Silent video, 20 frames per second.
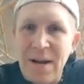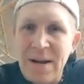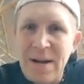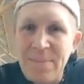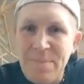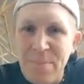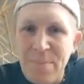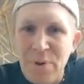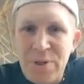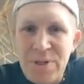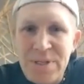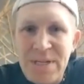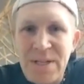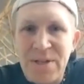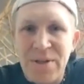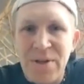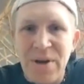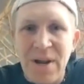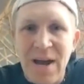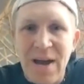and points
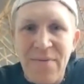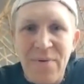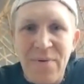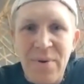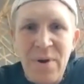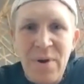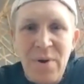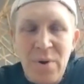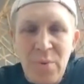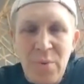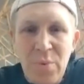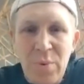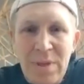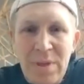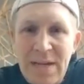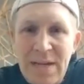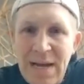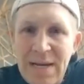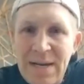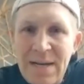in the life
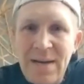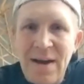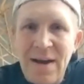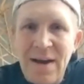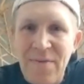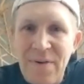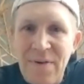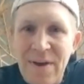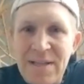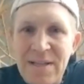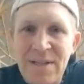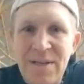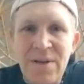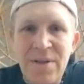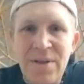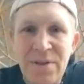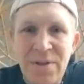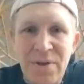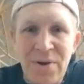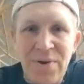which can affect
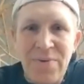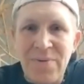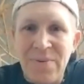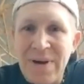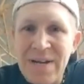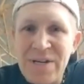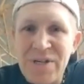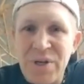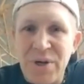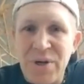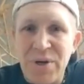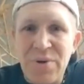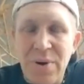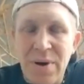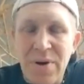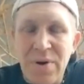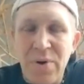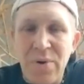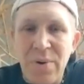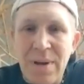the direction you
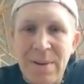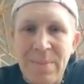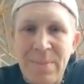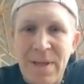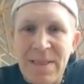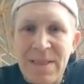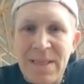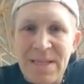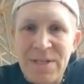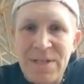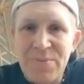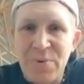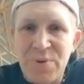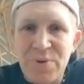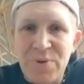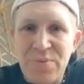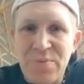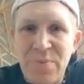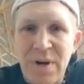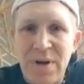are going. But this
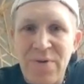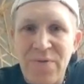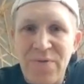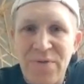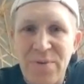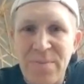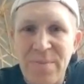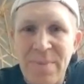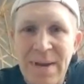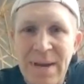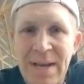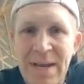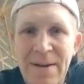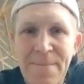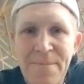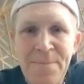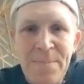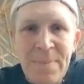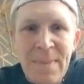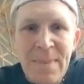was one of the main.
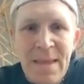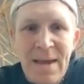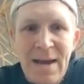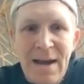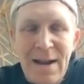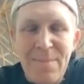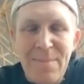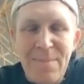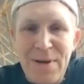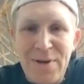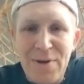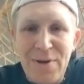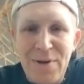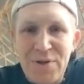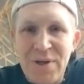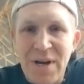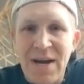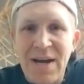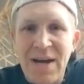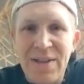And
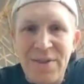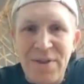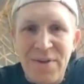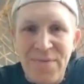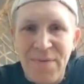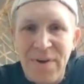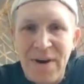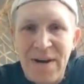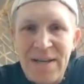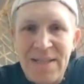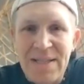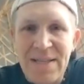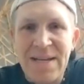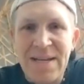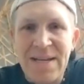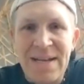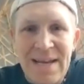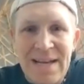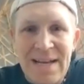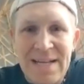because I had the fight
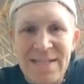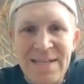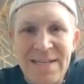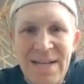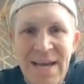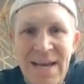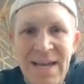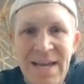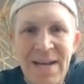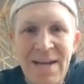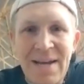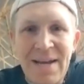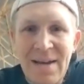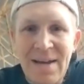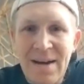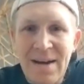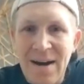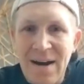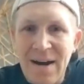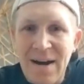next day,
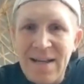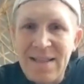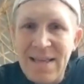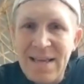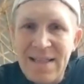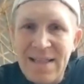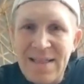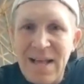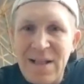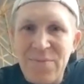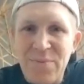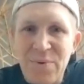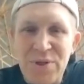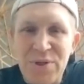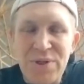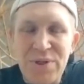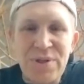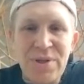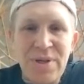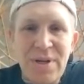I think that
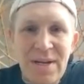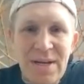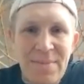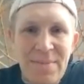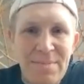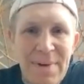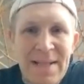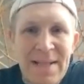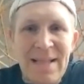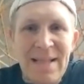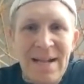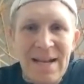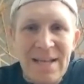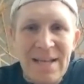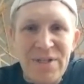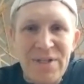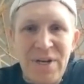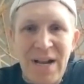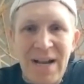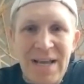was
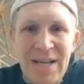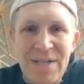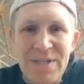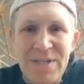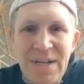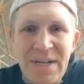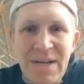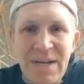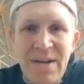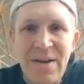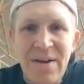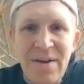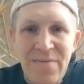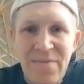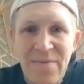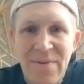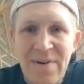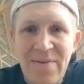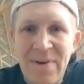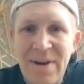mentally challenging,
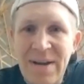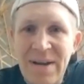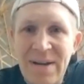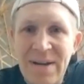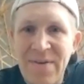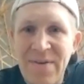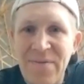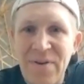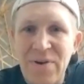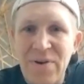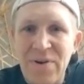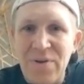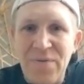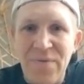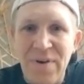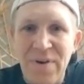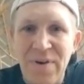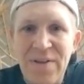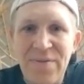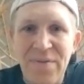very difficult
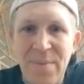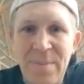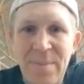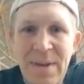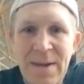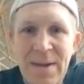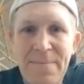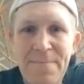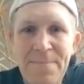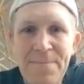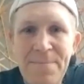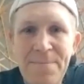fight for me.